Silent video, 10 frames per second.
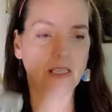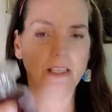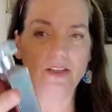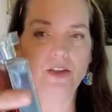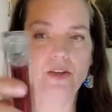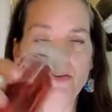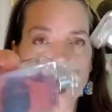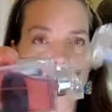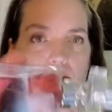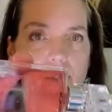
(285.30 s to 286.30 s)
and the juice
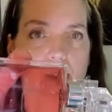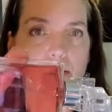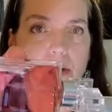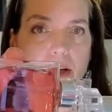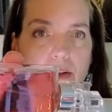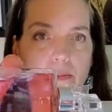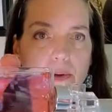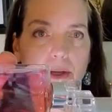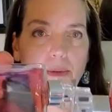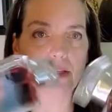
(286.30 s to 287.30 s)
is the same color
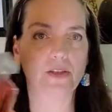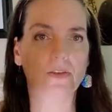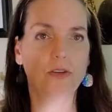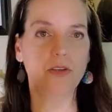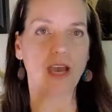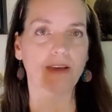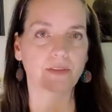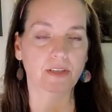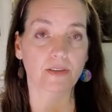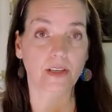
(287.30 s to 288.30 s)
pretty much. So you have
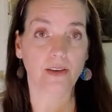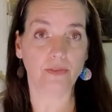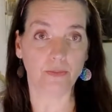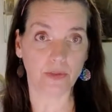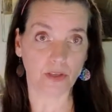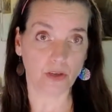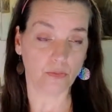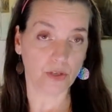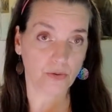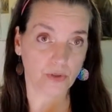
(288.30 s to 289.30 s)
to sniff them to know
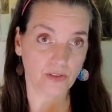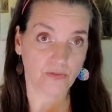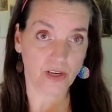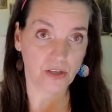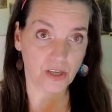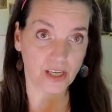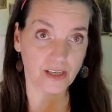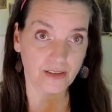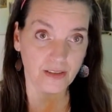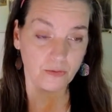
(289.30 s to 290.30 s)
which one's French
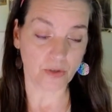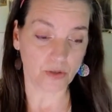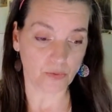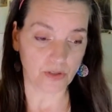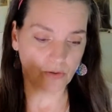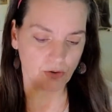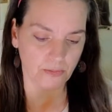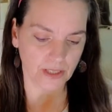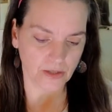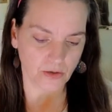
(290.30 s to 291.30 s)
Kiss and which one's
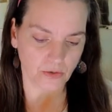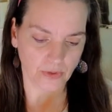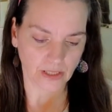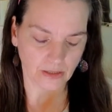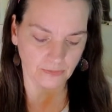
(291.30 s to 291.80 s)
Gourmand Coquin.